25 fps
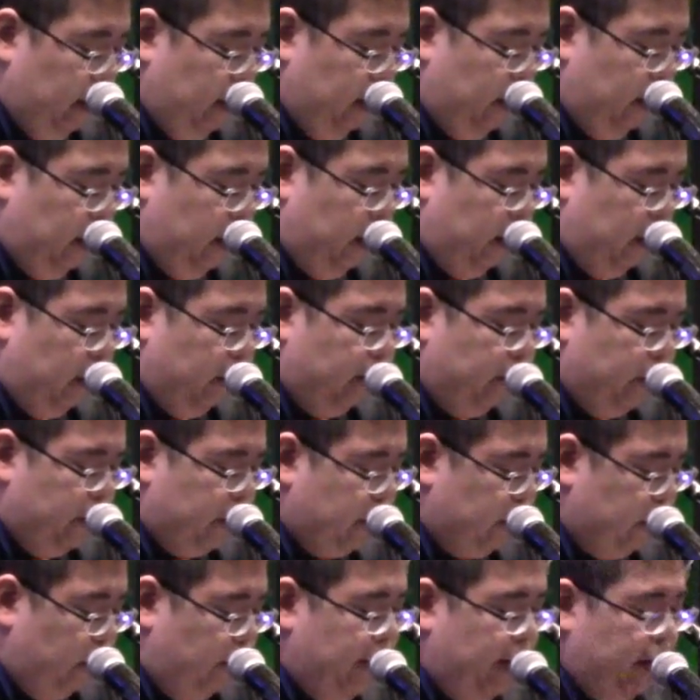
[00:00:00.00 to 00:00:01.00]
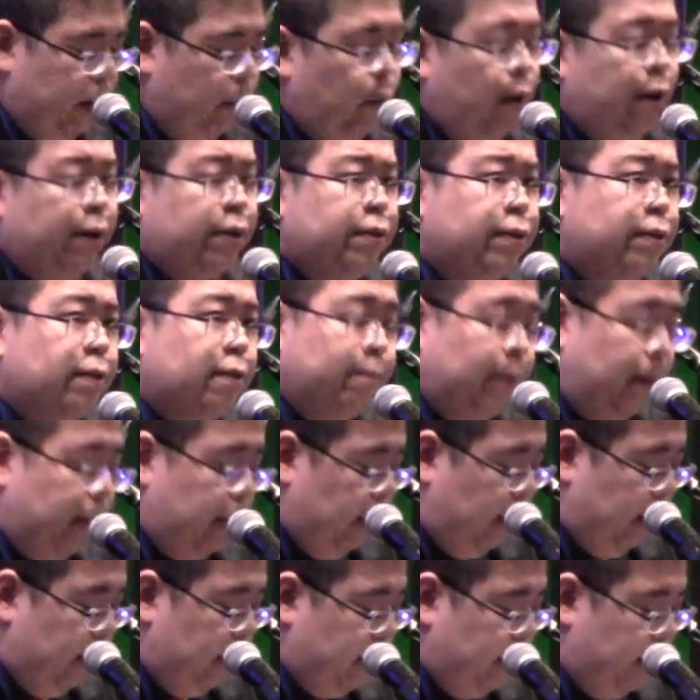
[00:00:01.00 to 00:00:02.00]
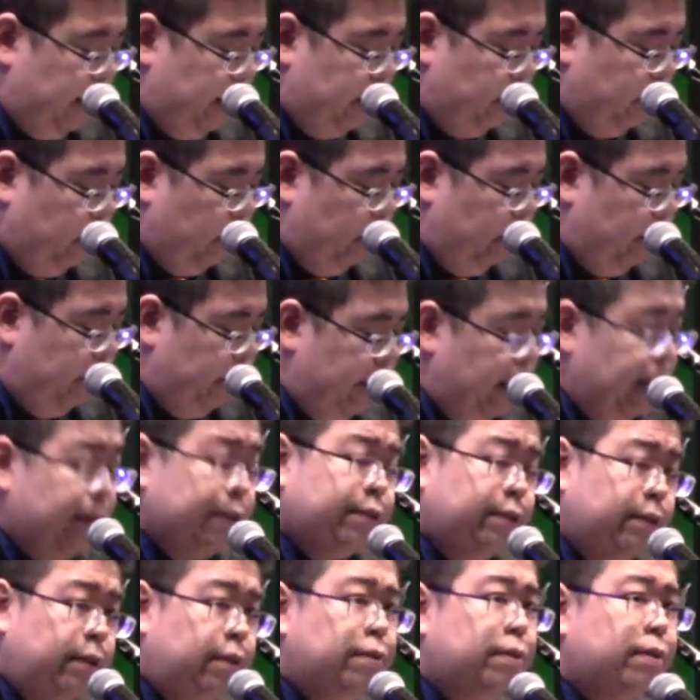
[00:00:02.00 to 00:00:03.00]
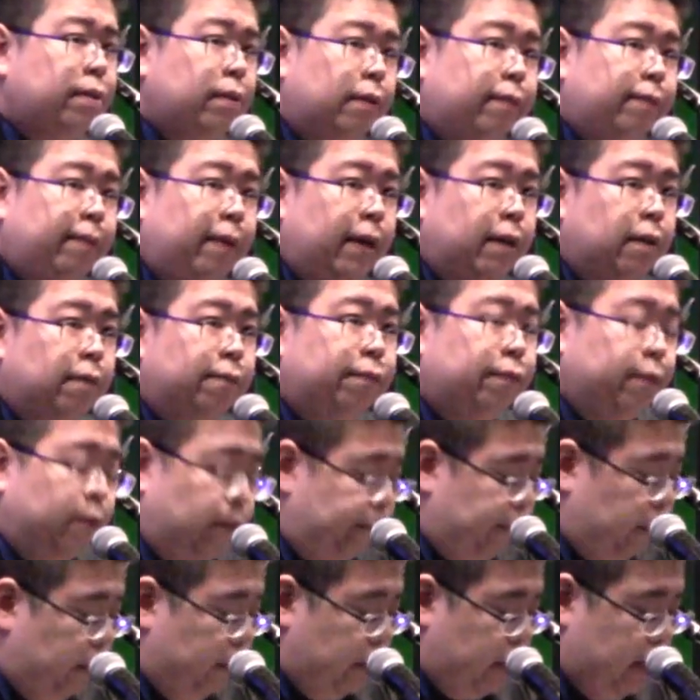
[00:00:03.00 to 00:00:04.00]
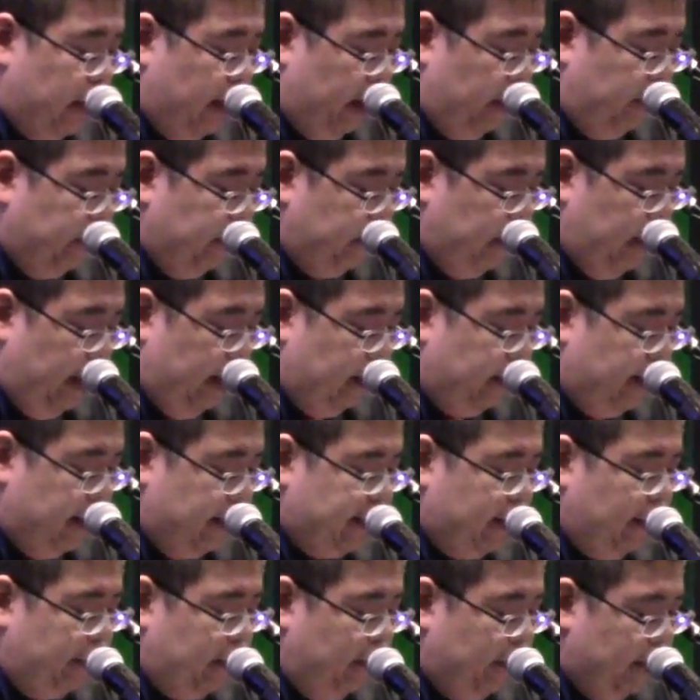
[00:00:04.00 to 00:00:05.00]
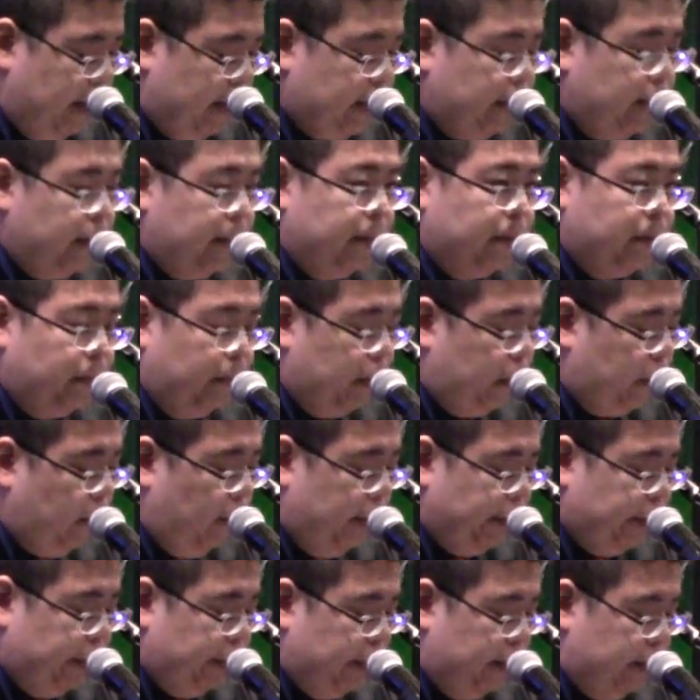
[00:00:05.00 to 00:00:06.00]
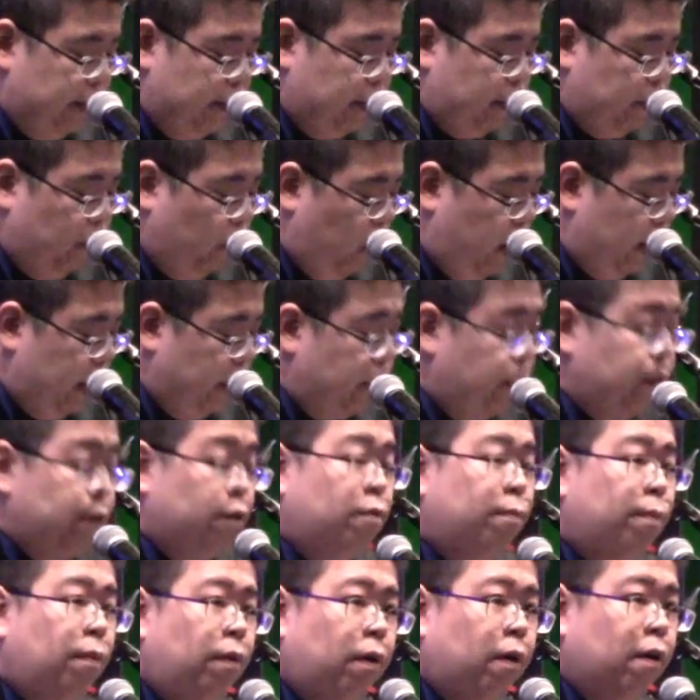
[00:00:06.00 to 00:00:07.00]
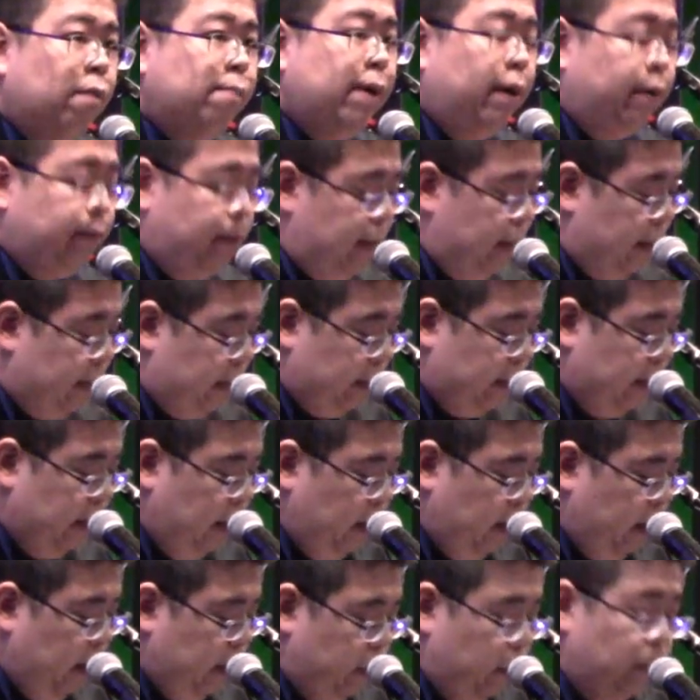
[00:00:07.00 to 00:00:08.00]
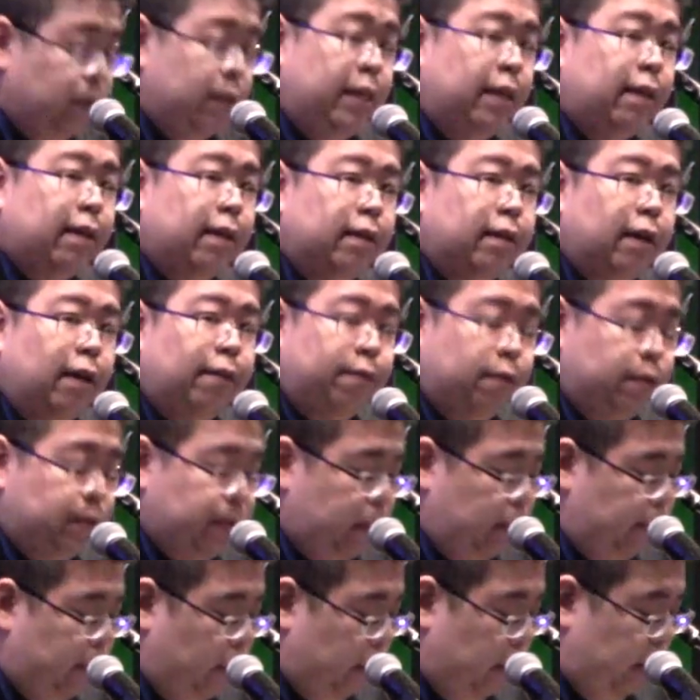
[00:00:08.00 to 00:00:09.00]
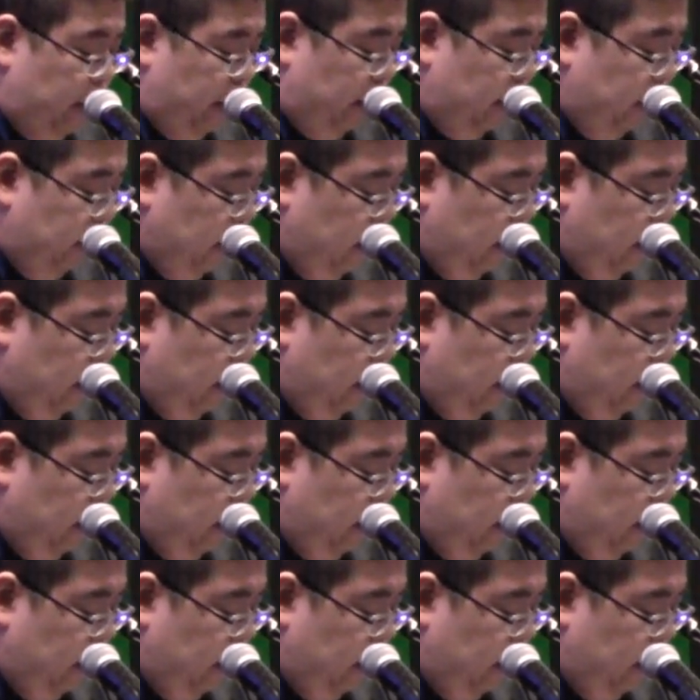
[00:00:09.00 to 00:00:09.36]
Uh, but so many watchers of my content were being introduced to the fandom for the first time, and they sent me messages with questions wanting to know more about this unique and diverse community.